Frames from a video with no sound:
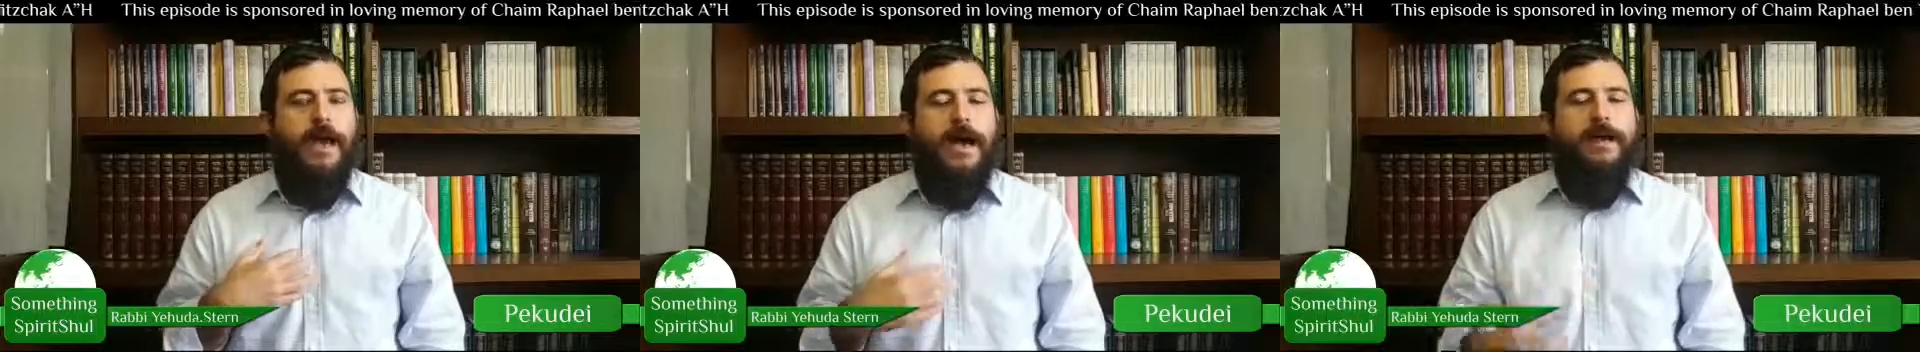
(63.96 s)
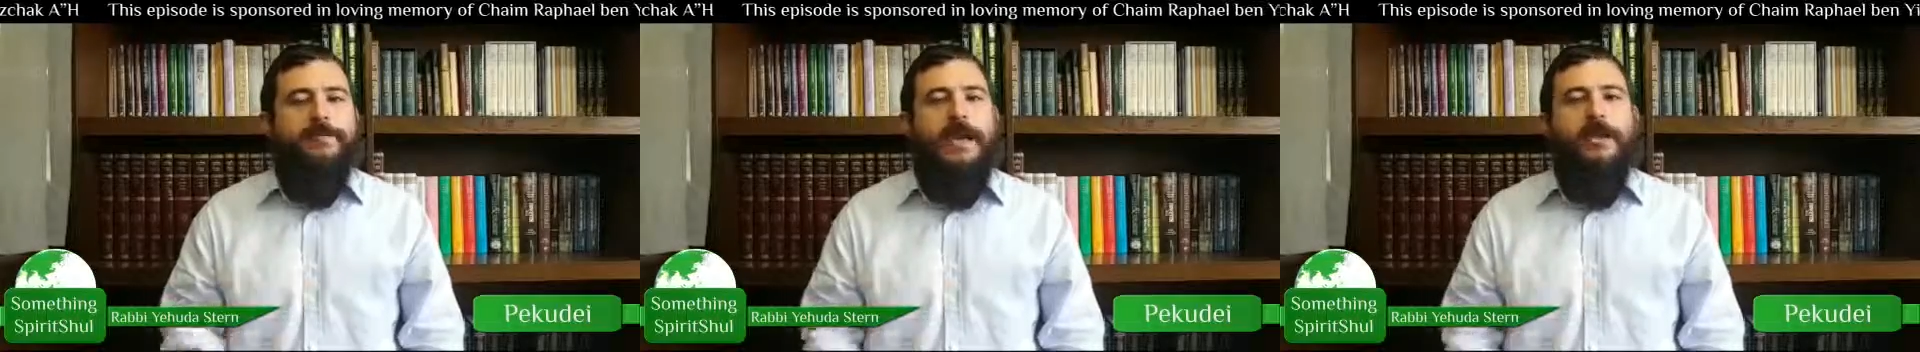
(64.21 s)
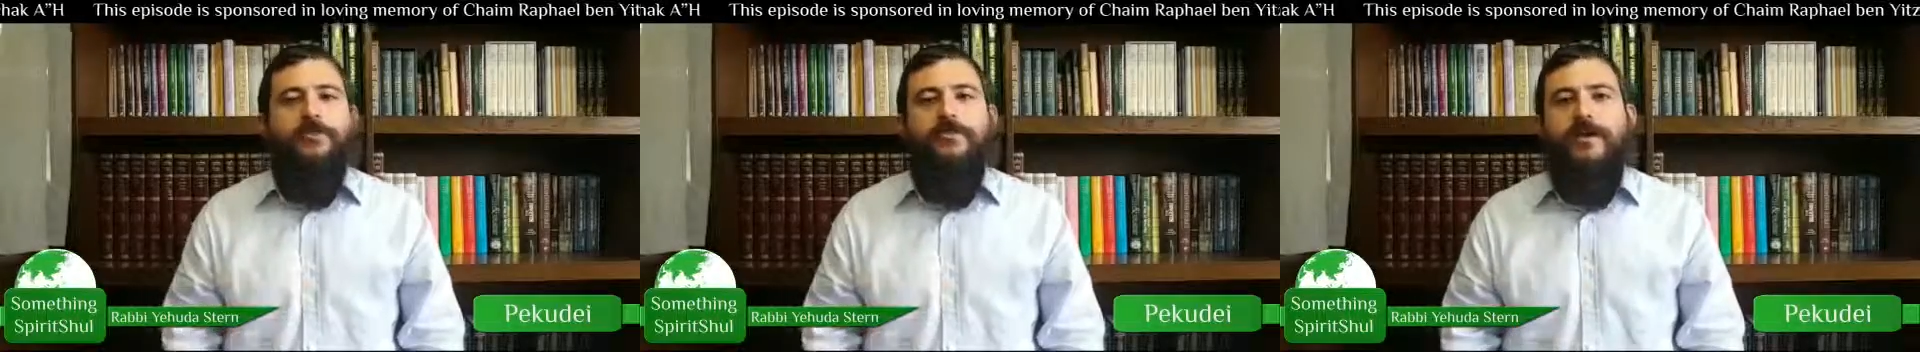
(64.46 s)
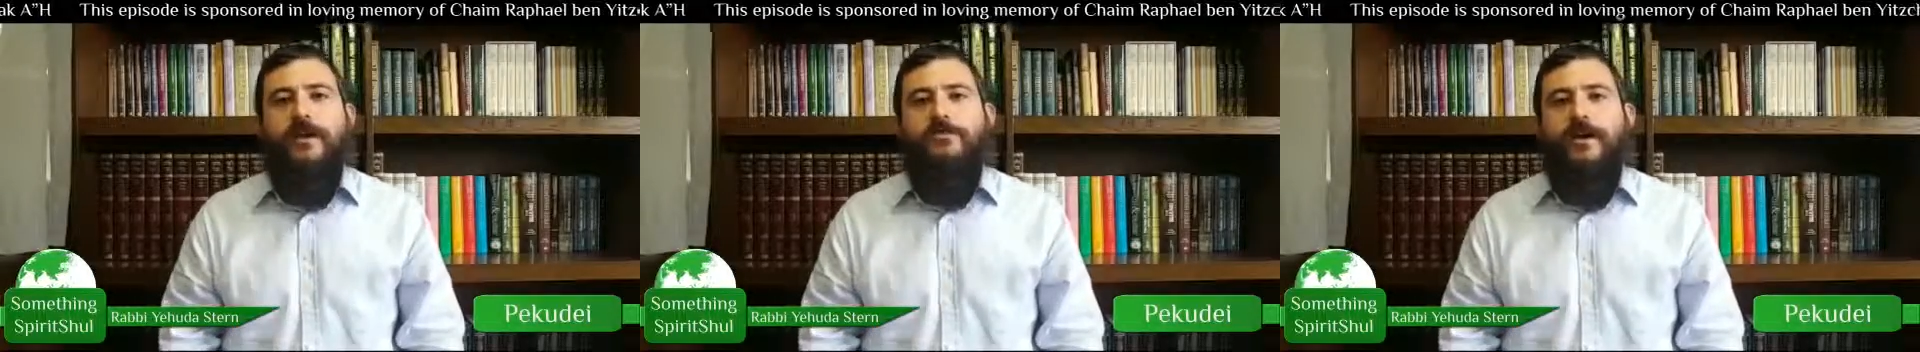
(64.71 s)
Our sages
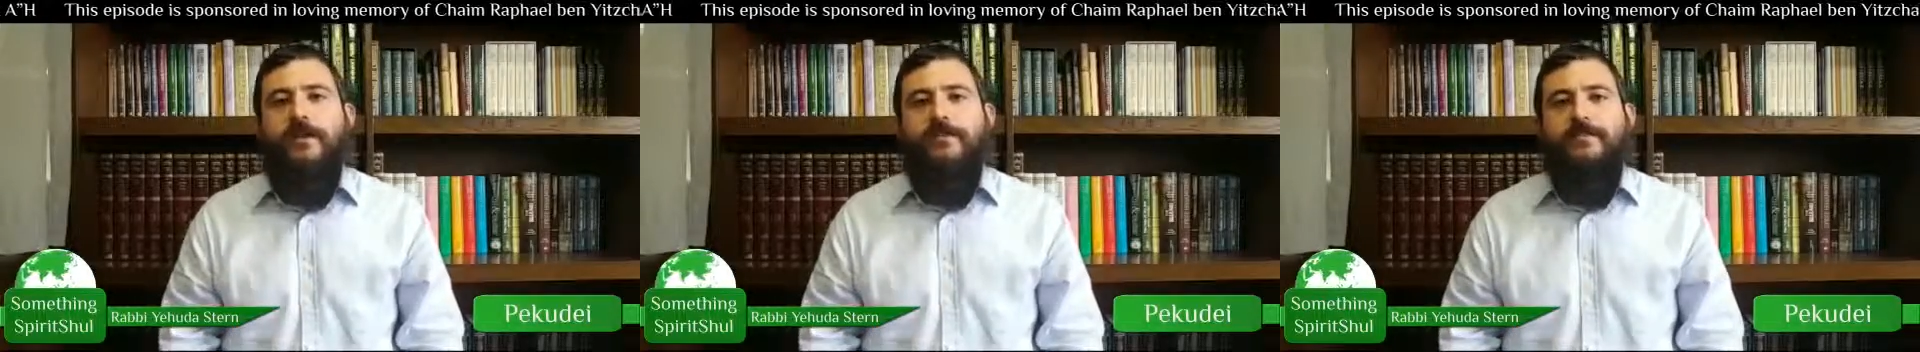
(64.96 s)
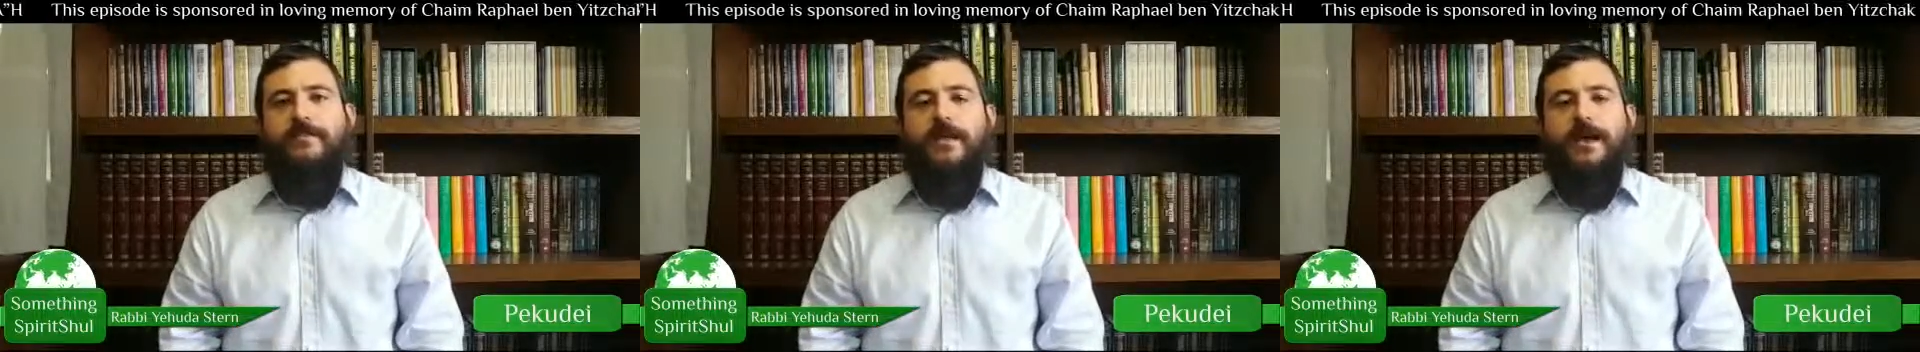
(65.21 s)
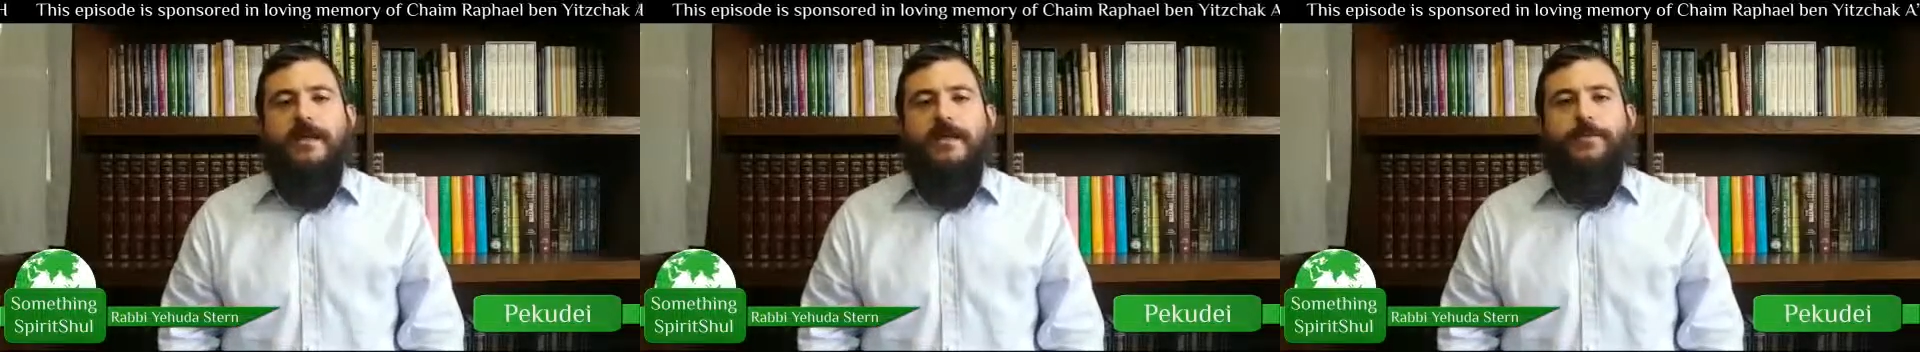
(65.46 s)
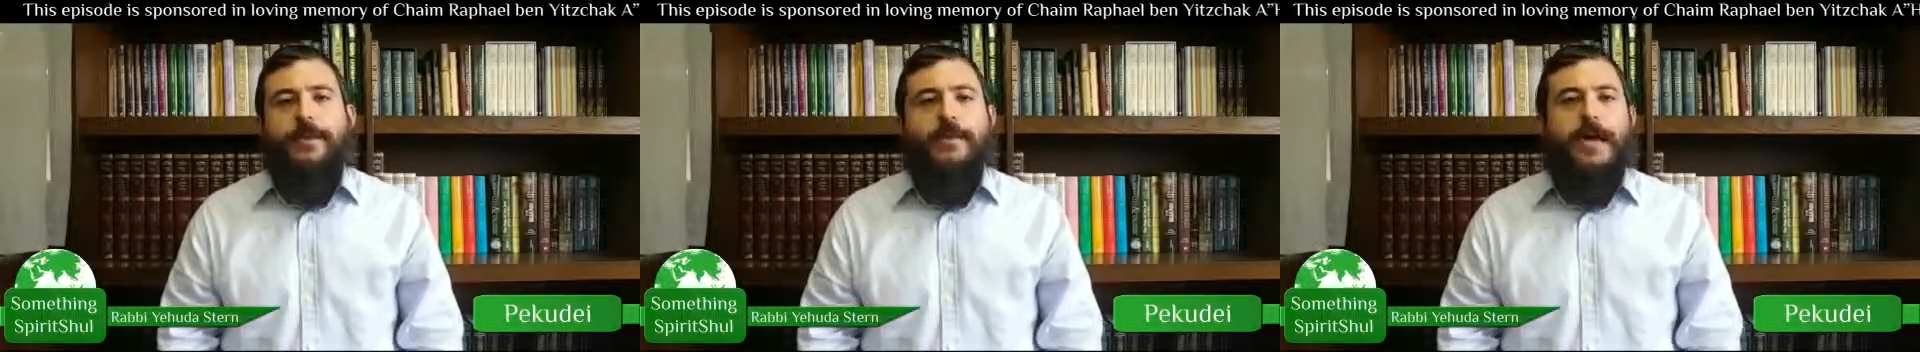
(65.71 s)
teach us
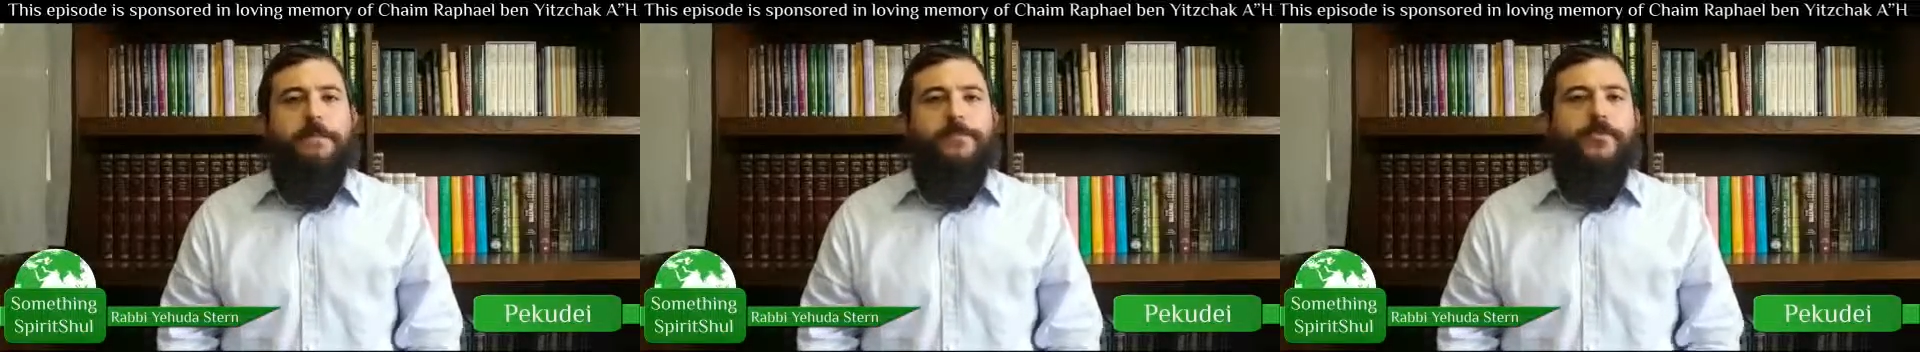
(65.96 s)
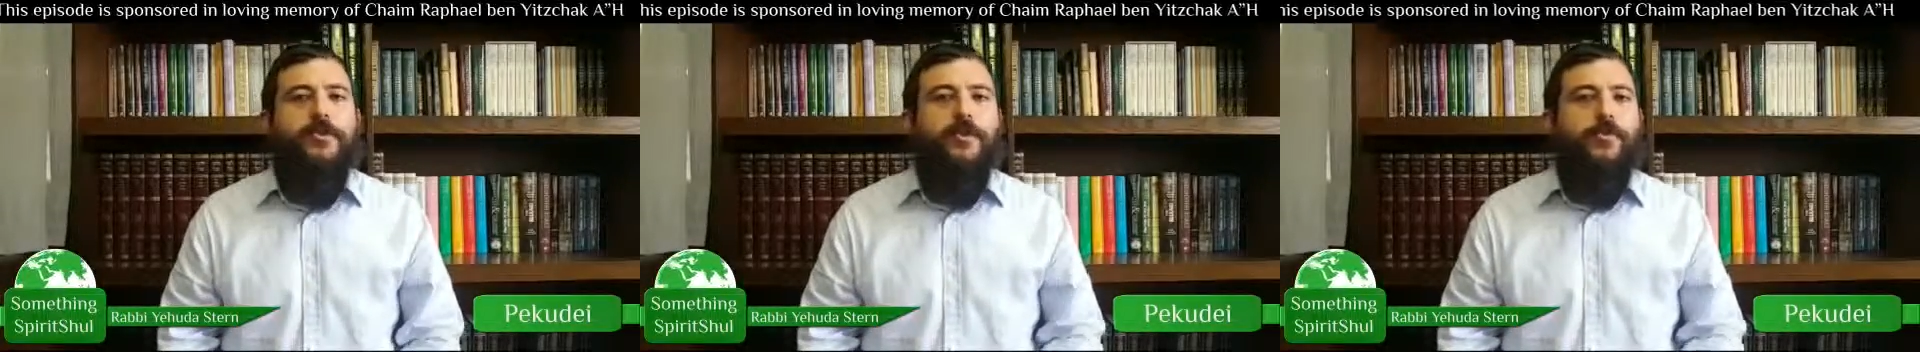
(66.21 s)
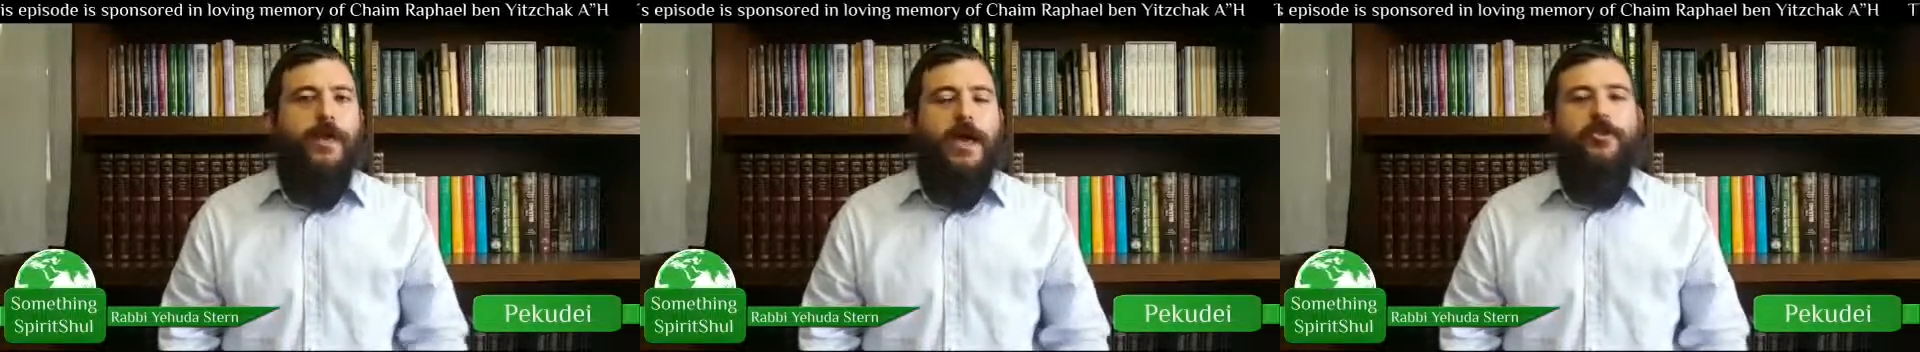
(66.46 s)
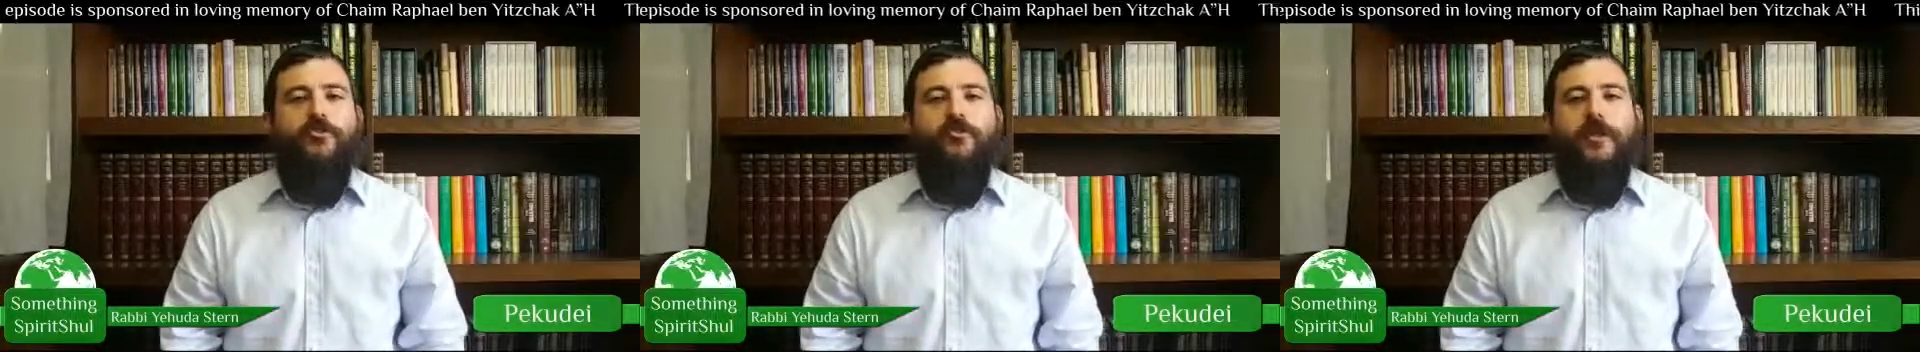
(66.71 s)
then when it comes to the
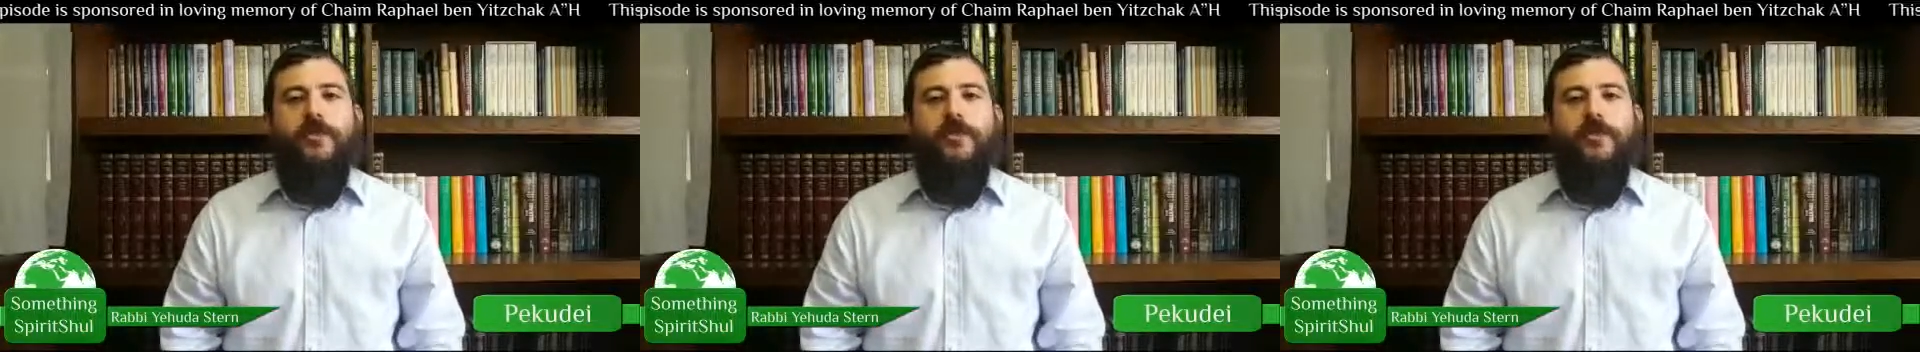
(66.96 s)
creation